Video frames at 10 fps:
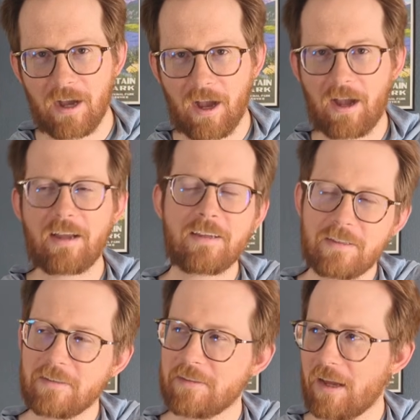
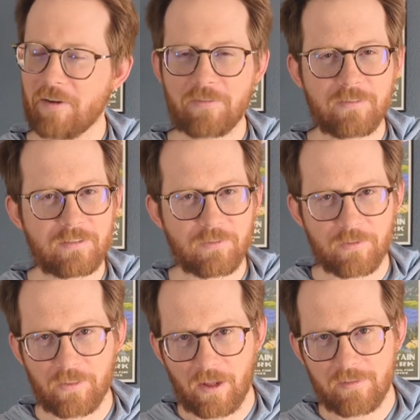I have
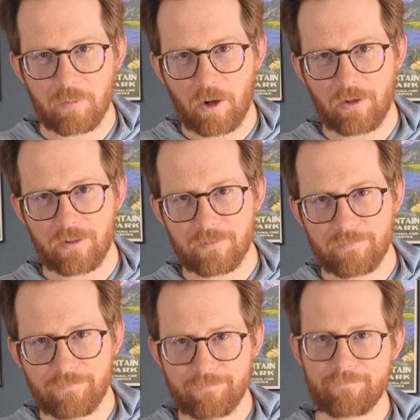different thoughts about it.
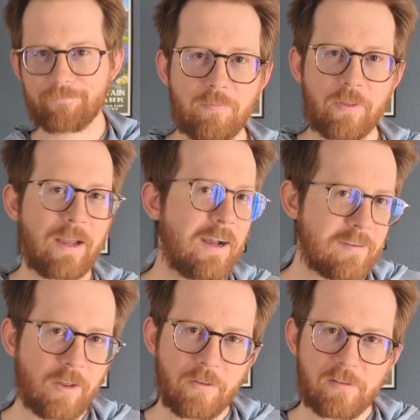It has
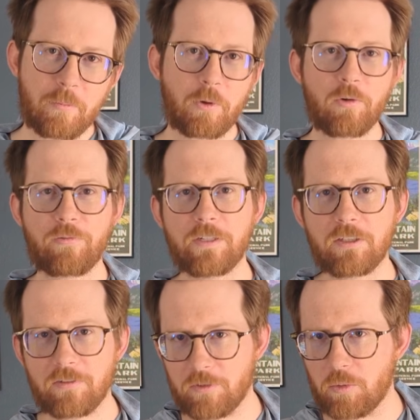all the typical
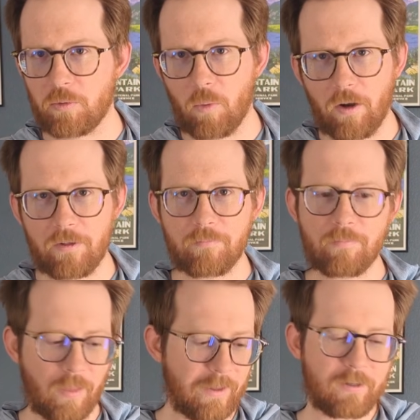features you would want,
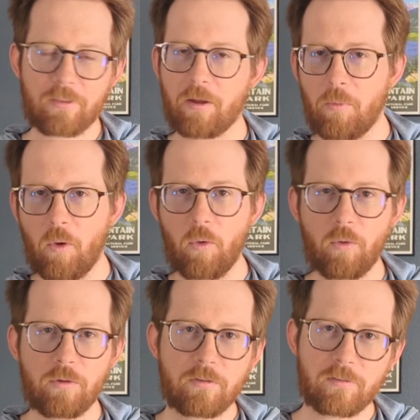like thumb
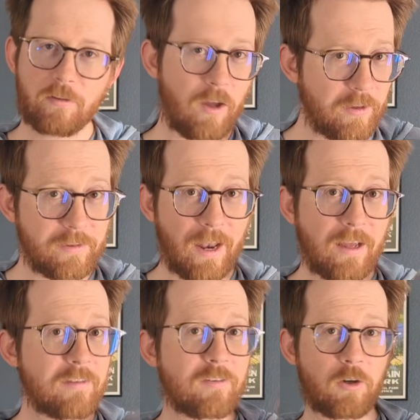holes, a
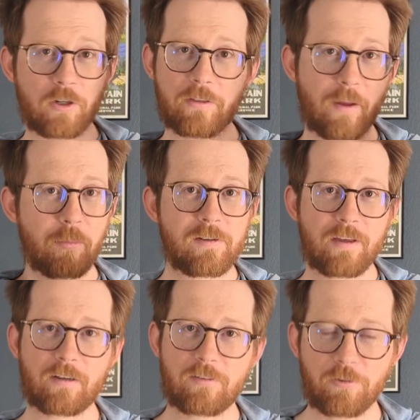nice hood that
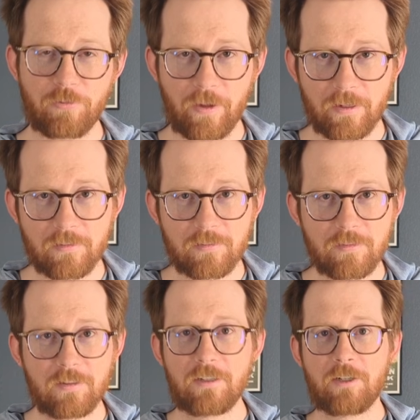protects your face,
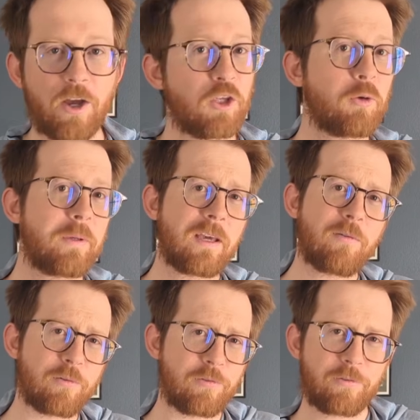a
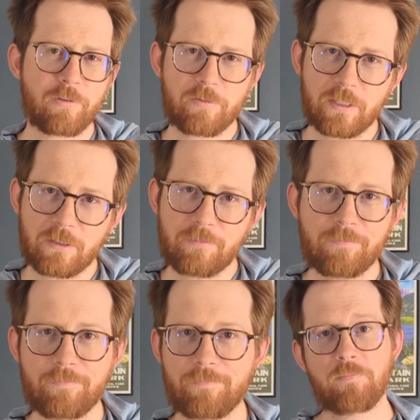UPF of 50.
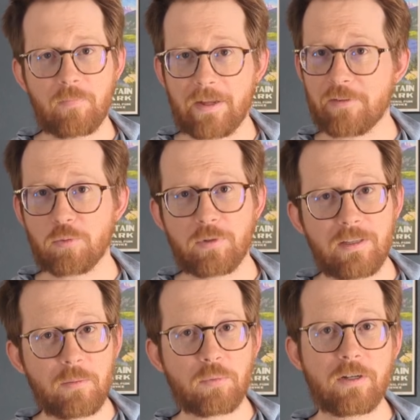It's
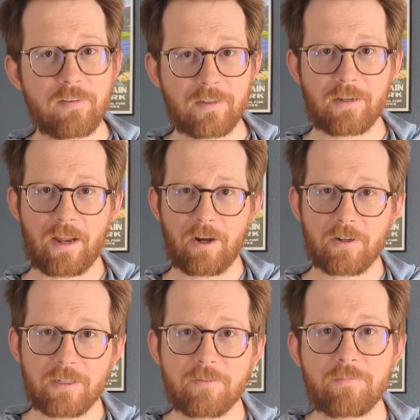really breezy and
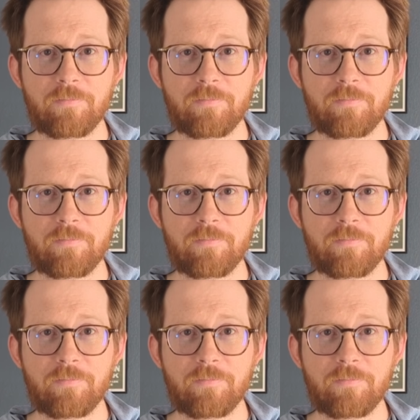airy.